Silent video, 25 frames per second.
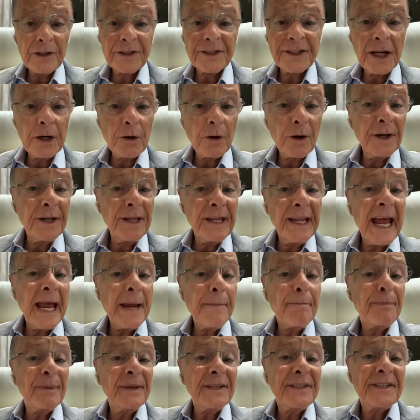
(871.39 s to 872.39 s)
that he
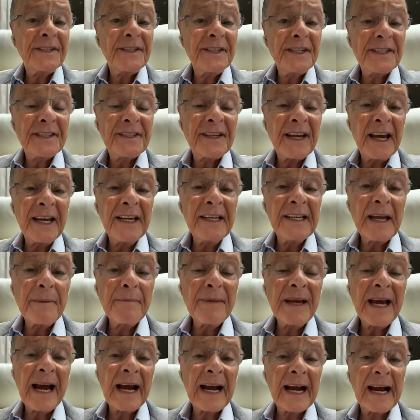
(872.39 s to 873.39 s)
said, Lord, you don't
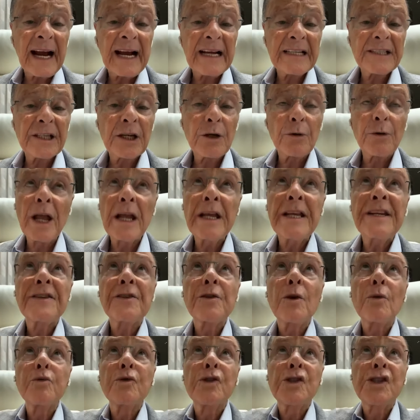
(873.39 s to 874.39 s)
even need to come to
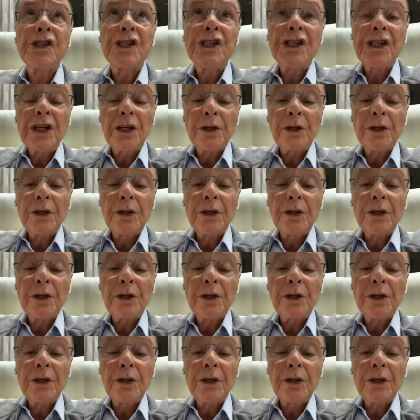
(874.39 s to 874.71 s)
my house,